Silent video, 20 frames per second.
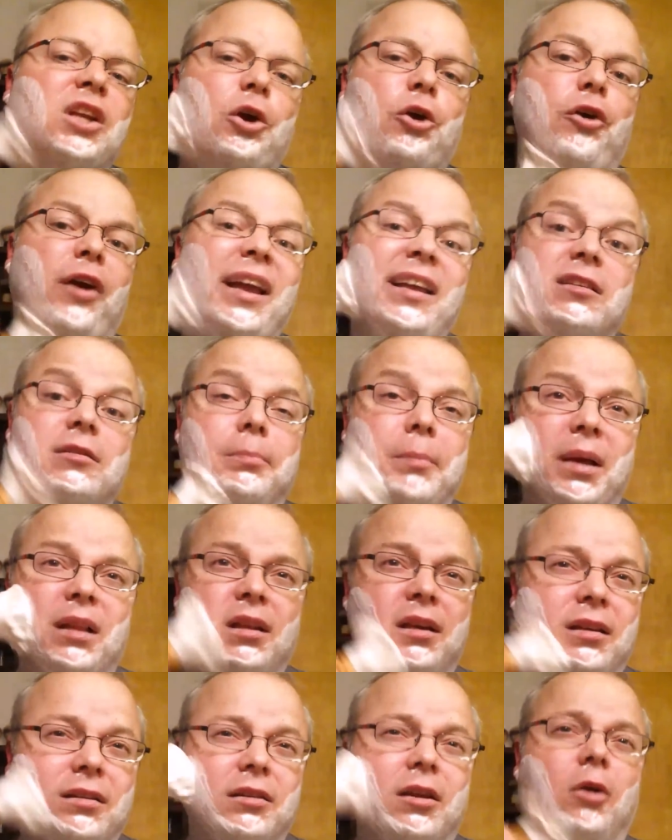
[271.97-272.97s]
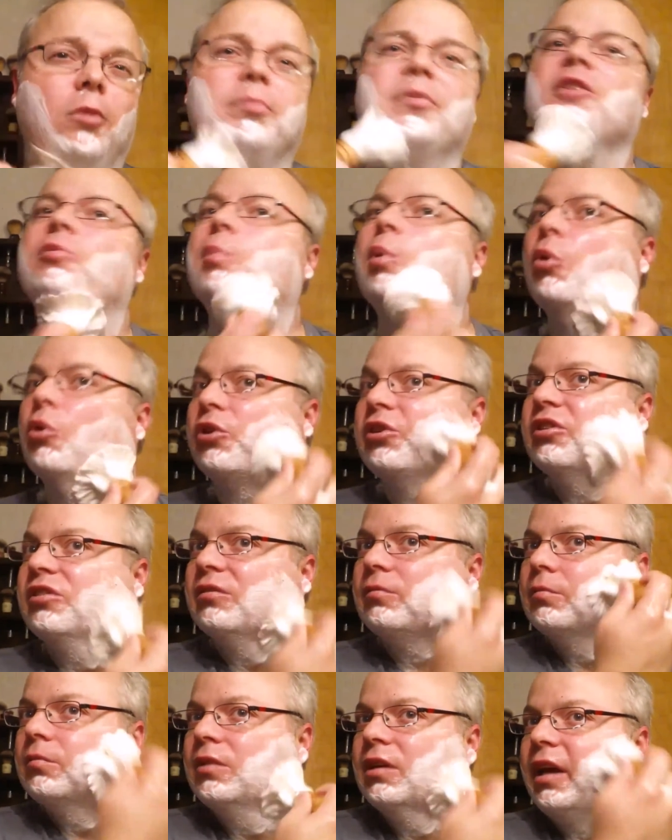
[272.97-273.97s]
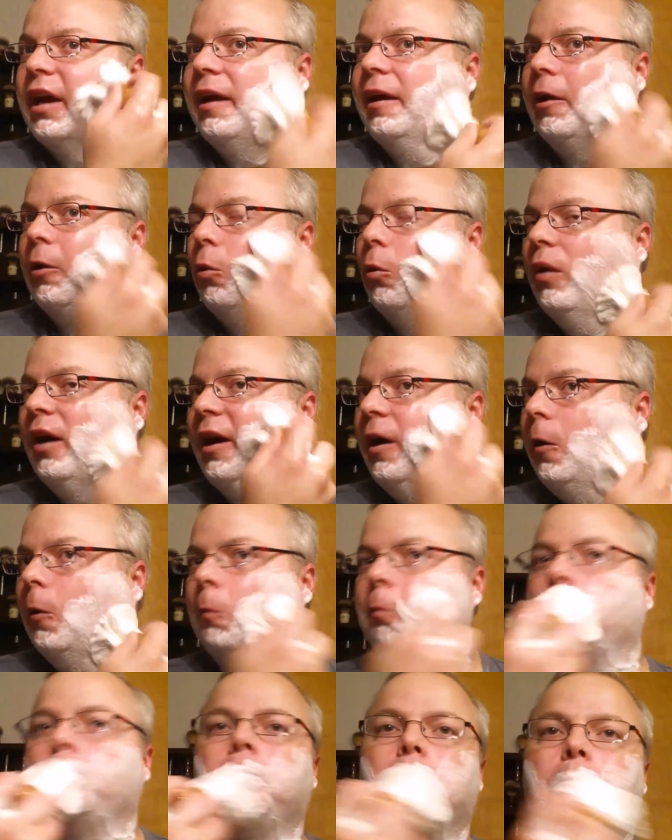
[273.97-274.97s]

Great smelling soap, this Portus Cale. Wow.